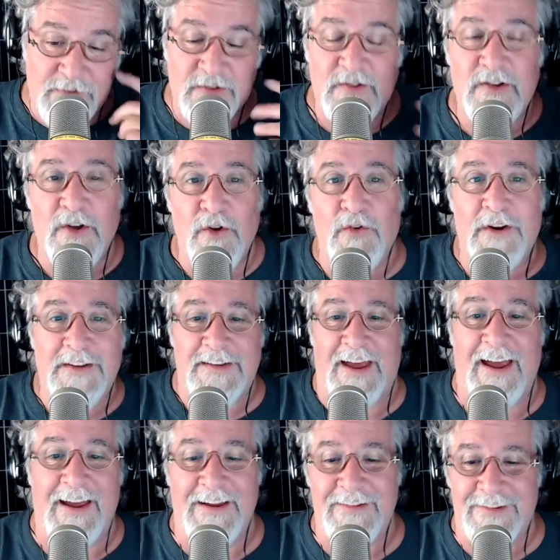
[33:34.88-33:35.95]
still
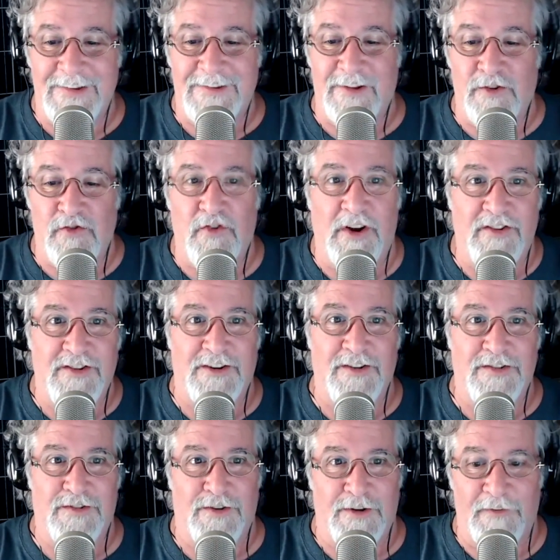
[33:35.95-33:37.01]
retains its
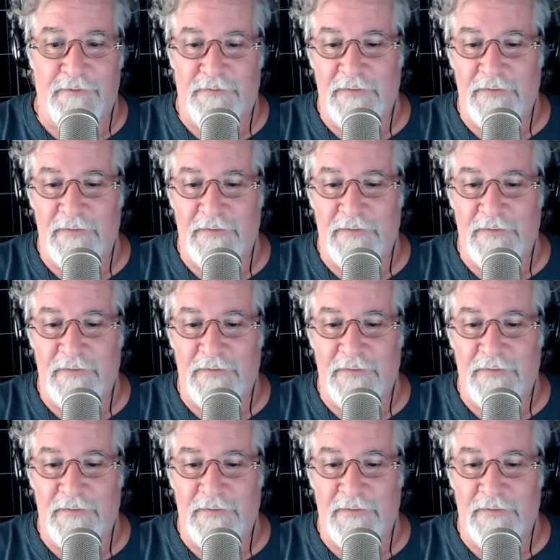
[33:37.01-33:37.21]
original sort of